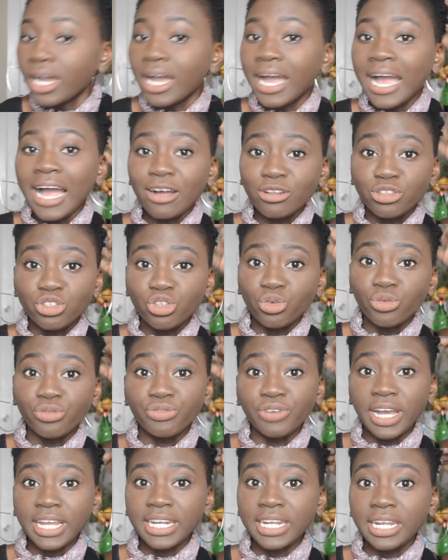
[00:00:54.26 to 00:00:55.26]
how to
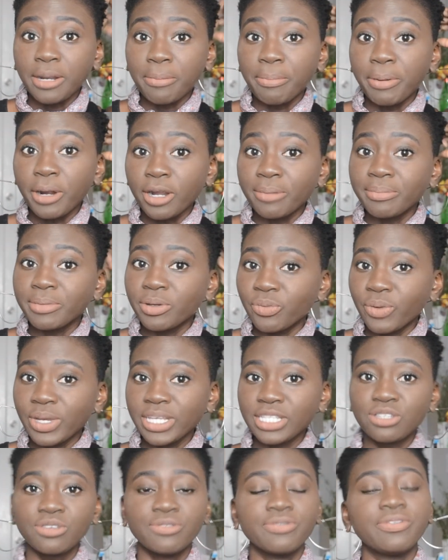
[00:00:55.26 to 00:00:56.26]
find an apartment,
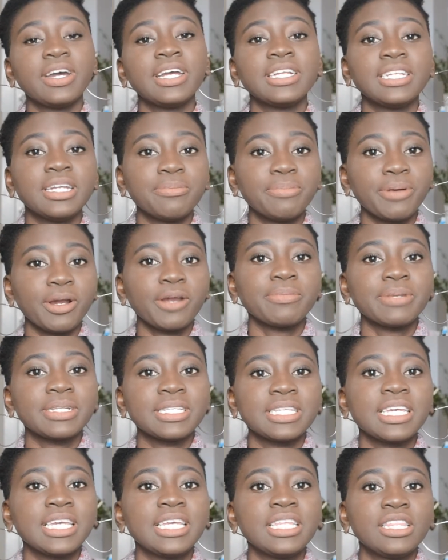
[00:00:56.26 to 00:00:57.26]
ways to find
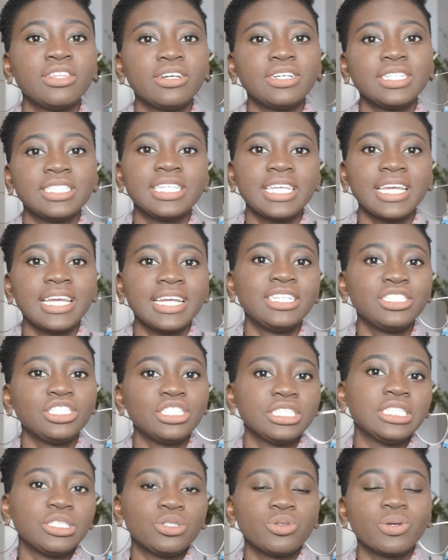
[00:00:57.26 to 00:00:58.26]
apartments in Los
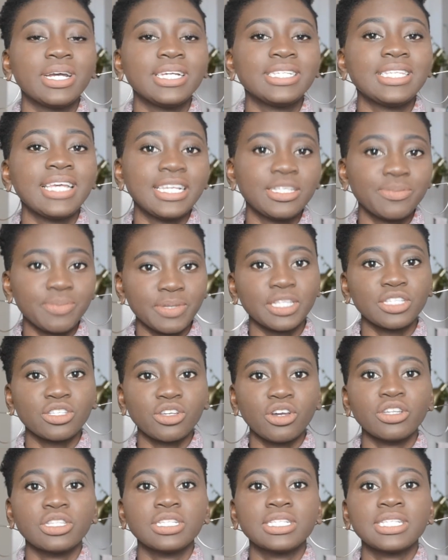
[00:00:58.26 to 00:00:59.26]
Angeles. You guys ask me this
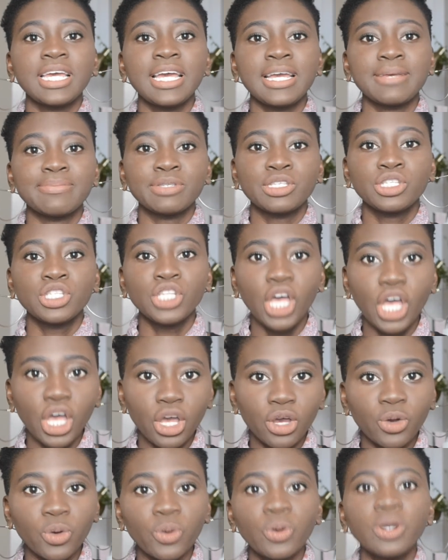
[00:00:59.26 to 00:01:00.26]
all the time.
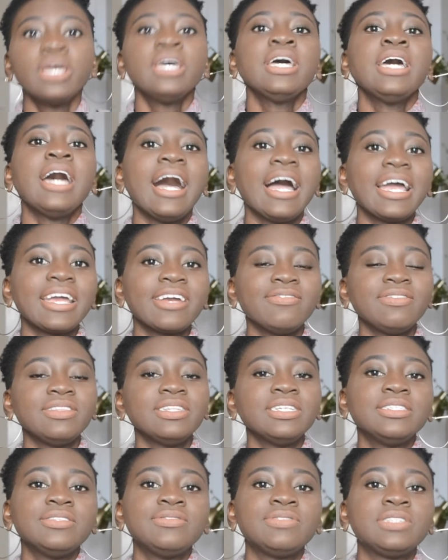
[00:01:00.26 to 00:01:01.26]
So I have
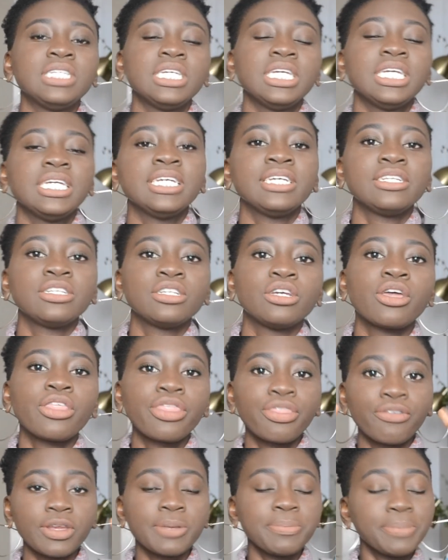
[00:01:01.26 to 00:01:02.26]
lived in
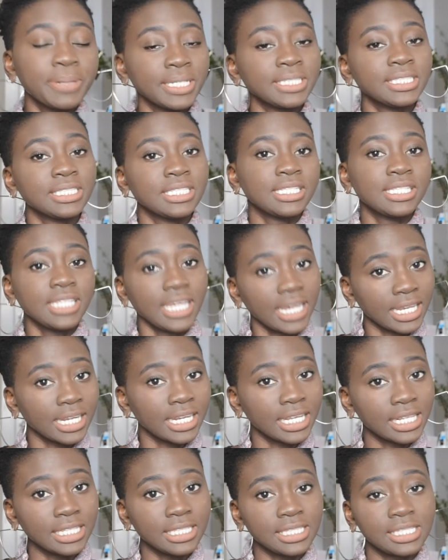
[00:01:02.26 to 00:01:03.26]
3 places
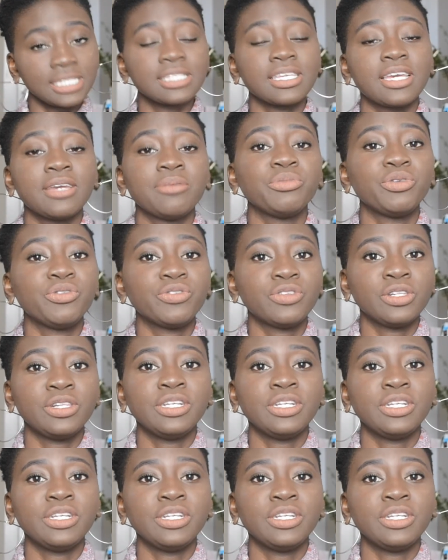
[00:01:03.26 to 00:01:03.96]
technically since I moved to